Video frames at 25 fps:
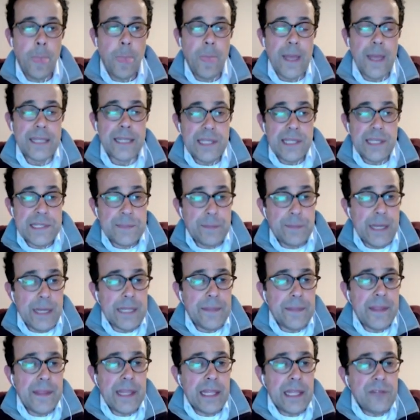And
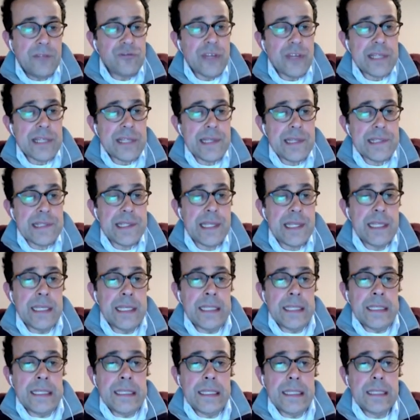despite the injustice
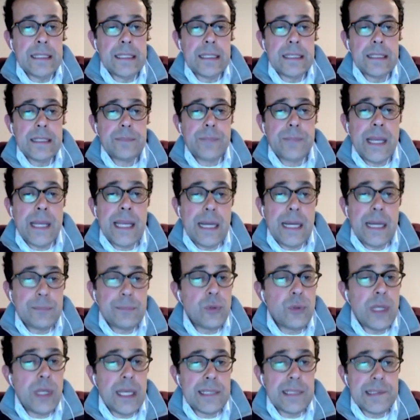by
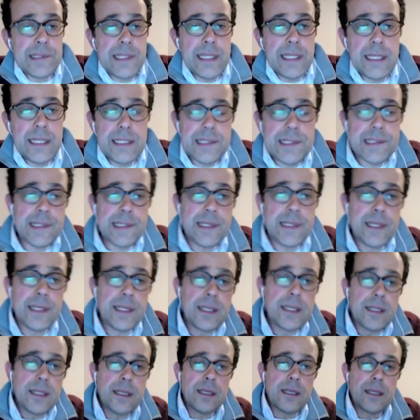Abdulaziz,
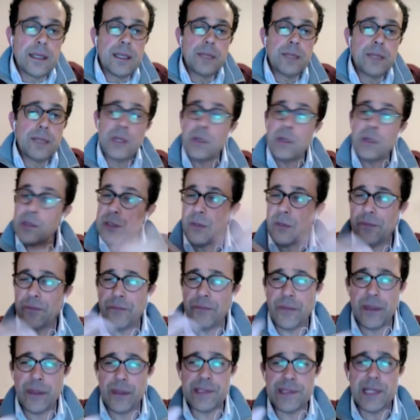because of
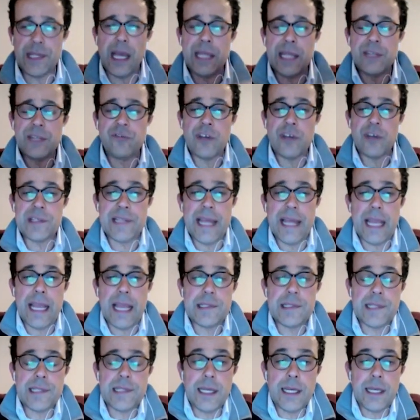this unjust
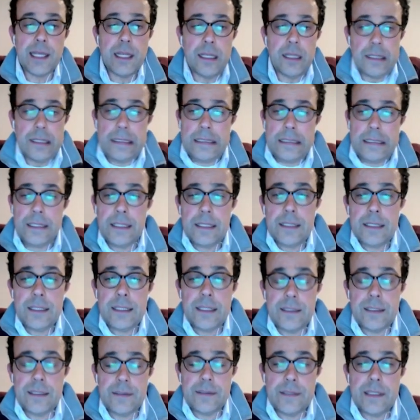exile,
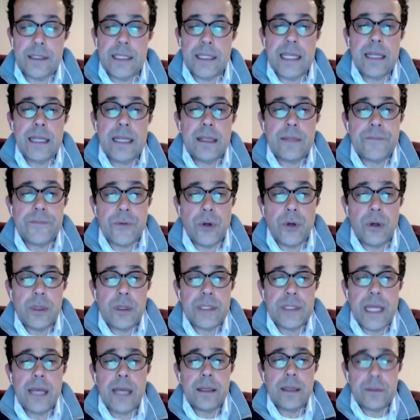
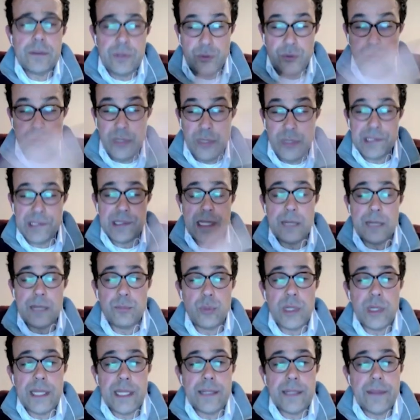not to
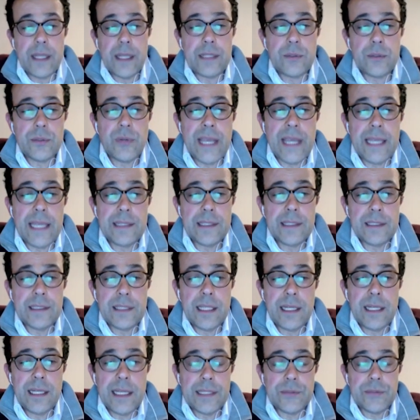Istanbul and then to
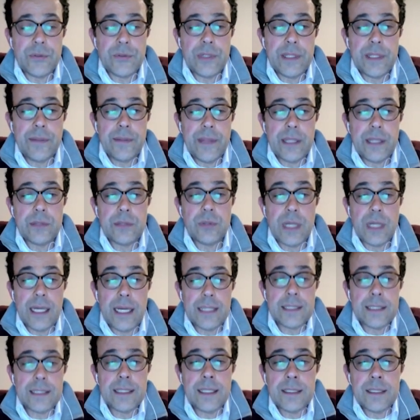Edirne later and then to
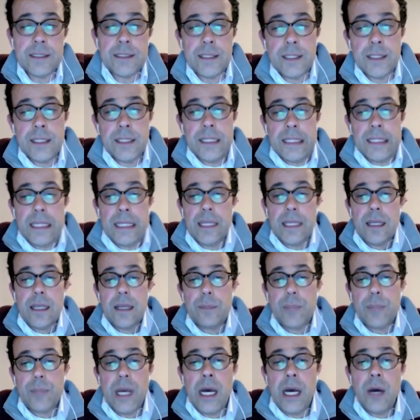Akka,
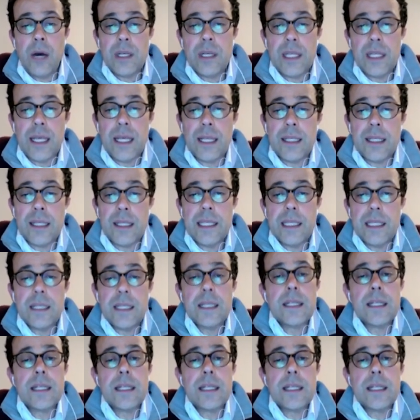Baha'u'lláh